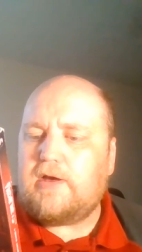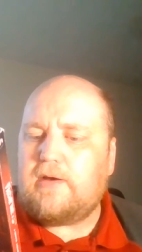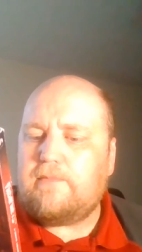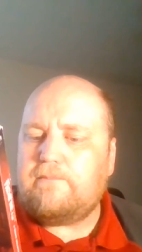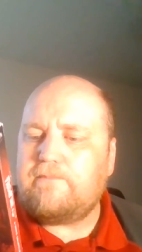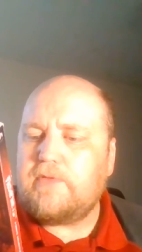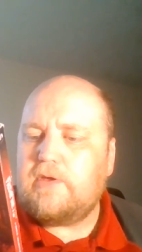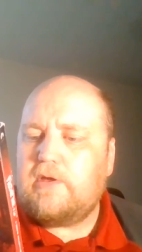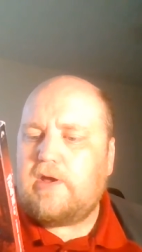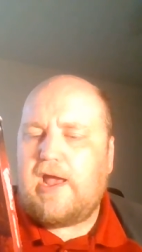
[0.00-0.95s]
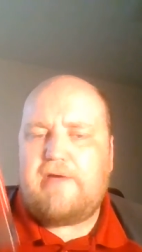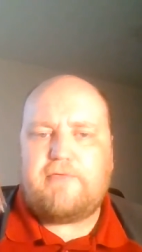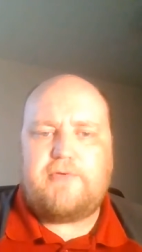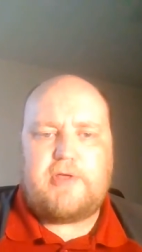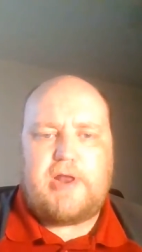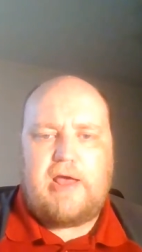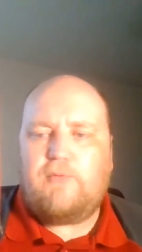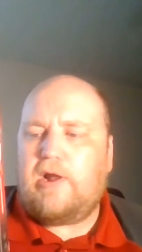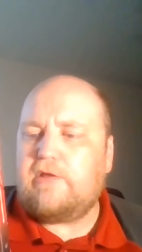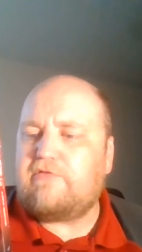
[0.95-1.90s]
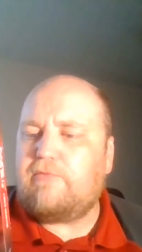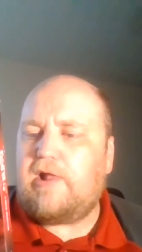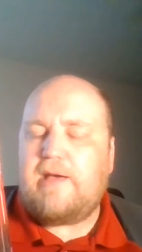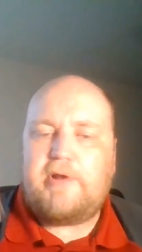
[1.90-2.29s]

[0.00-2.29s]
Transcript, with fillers: Um, I have a feeling I will as well.